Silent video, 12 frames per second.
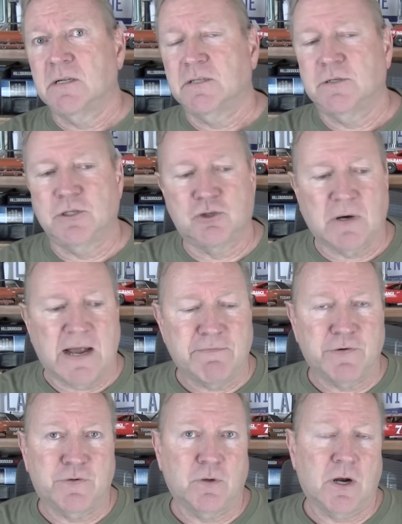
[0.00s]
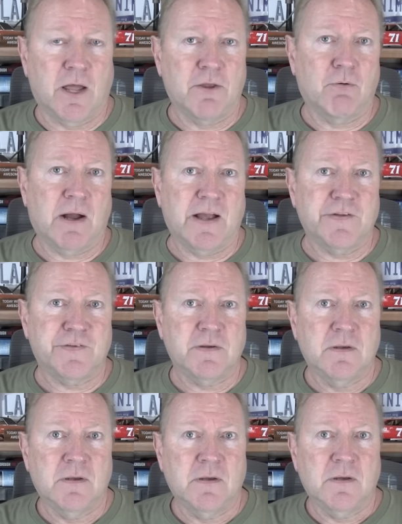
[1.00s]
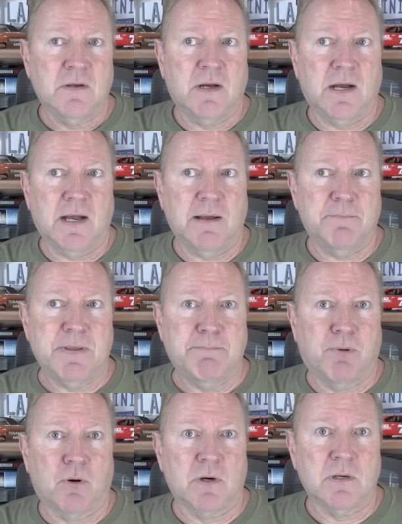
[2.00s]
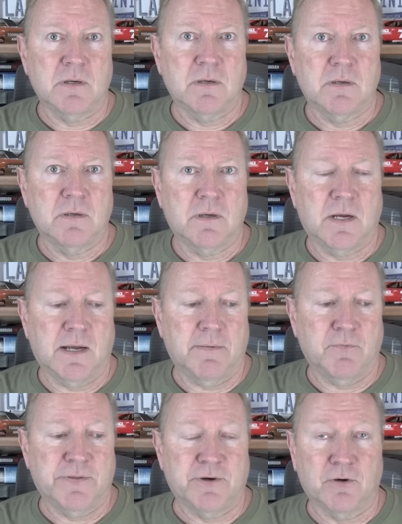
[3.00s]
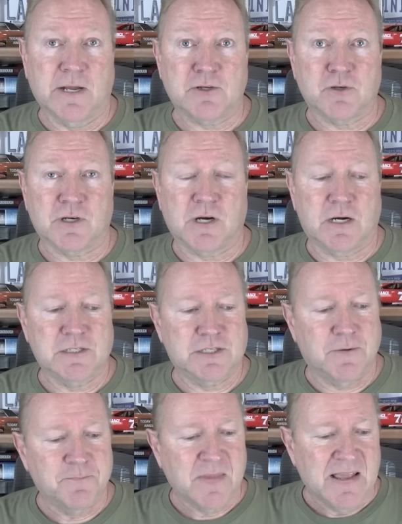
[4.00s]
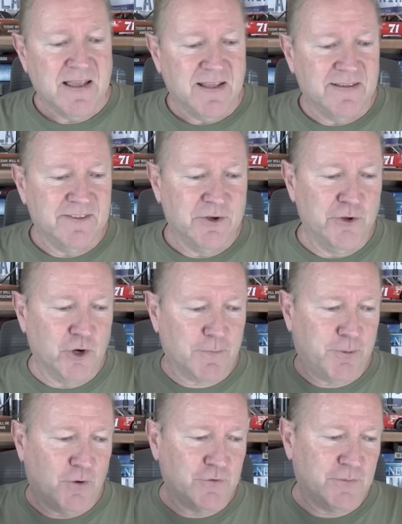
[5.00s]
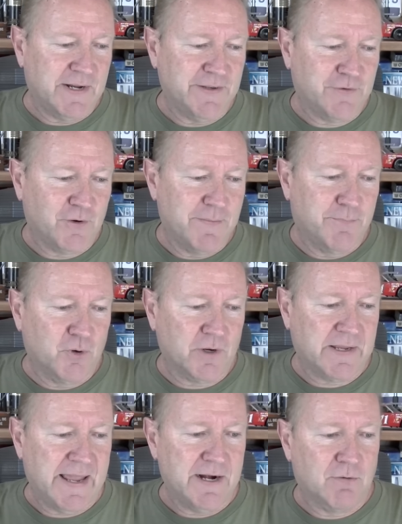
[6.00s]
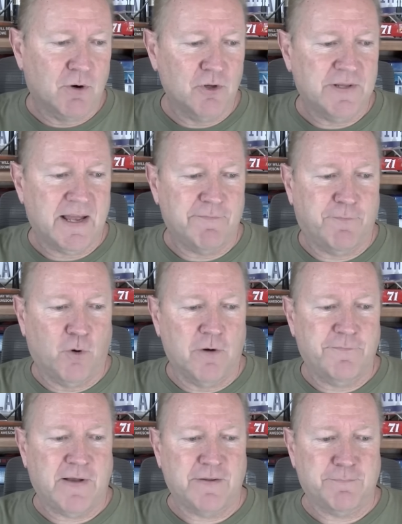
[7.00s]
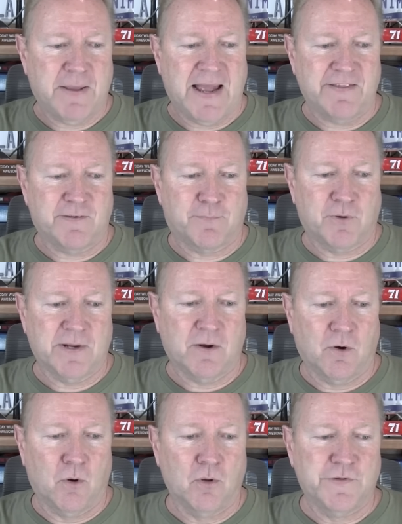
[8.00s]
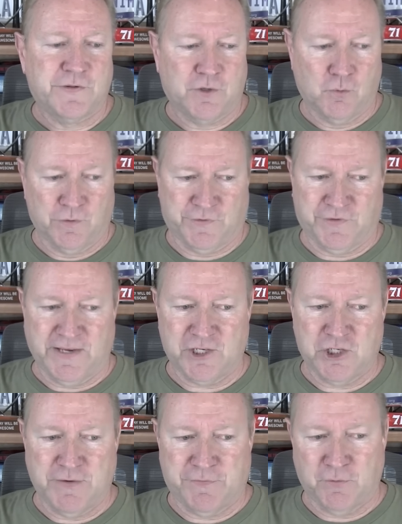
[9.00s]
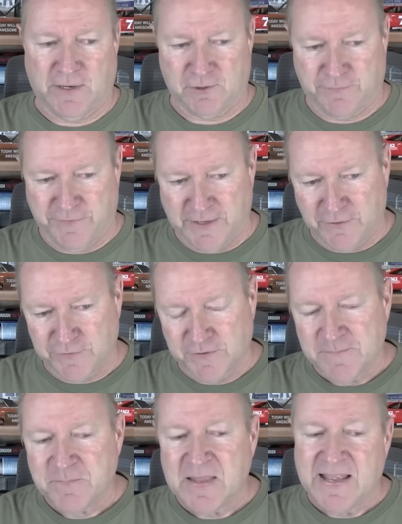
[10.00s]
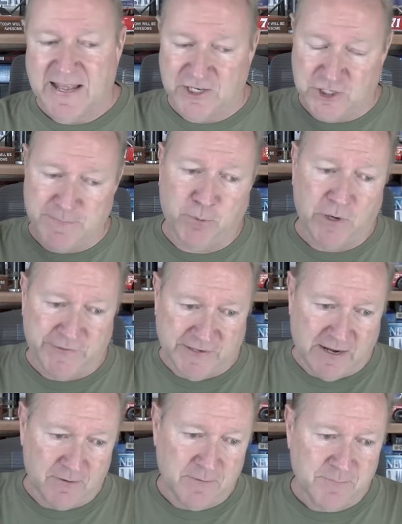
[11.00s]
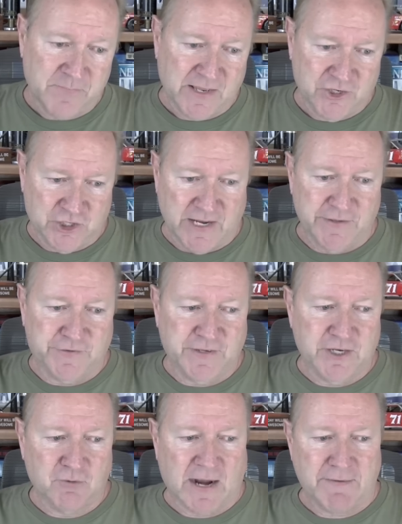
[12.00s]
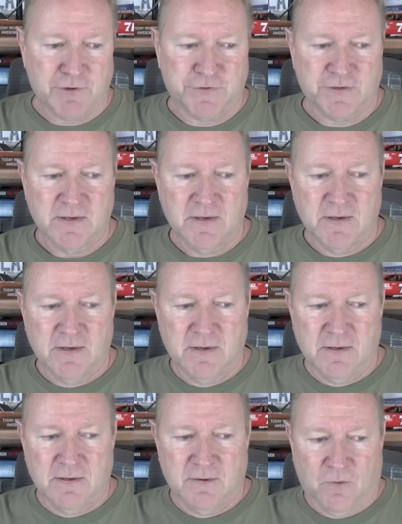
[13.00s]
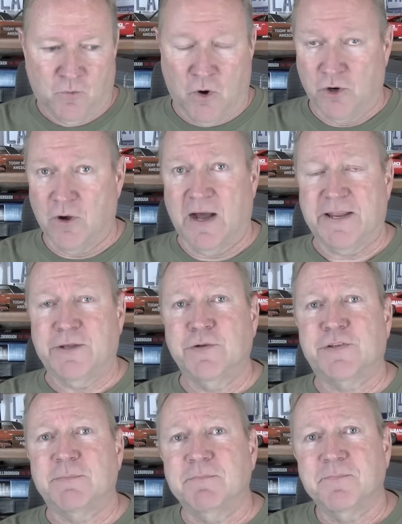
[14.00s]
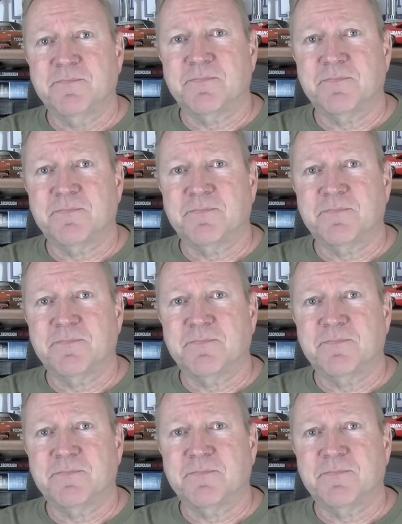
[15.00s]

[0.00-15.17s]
to the drivers who would otherwise uh, be bored uh, in their electric cars. So New York Post ran the story. Brooke Kato wrote that Ford files patent to bring old school stick shift to electric vehicles. And she points out Gen Z drivers won't know how to use them.